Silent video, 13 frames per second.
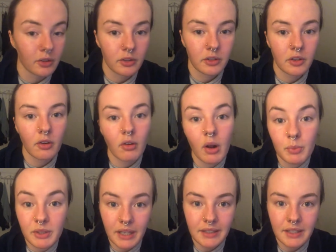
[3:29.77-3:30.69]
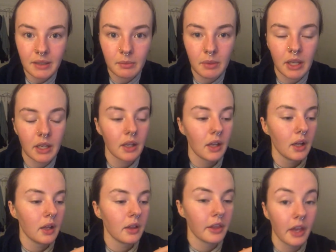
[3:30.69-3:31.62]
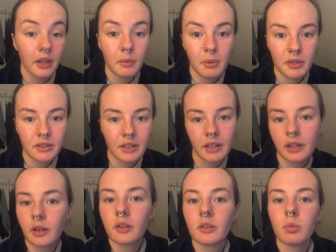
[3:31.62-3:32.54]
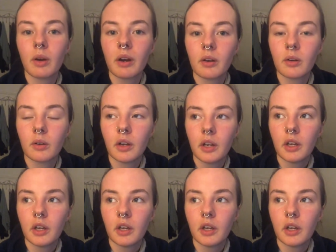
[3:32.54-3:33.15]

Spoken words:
you're upsetting me, the other person then goes, well,